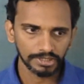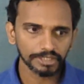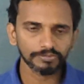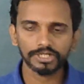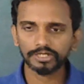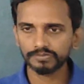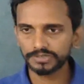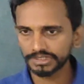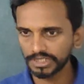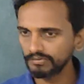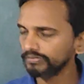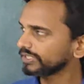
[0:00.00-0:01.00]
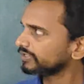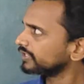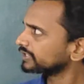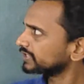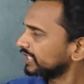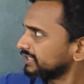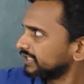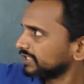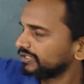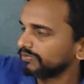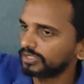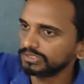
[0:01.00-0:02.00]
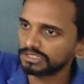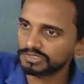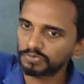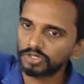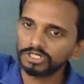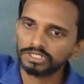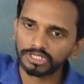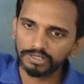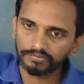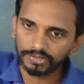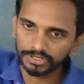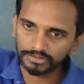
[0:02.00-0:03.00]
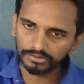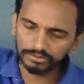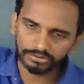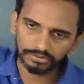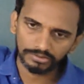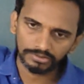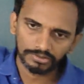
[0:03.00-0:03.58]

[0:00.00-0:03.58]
It may not be same because the ejected mass is smaller compared to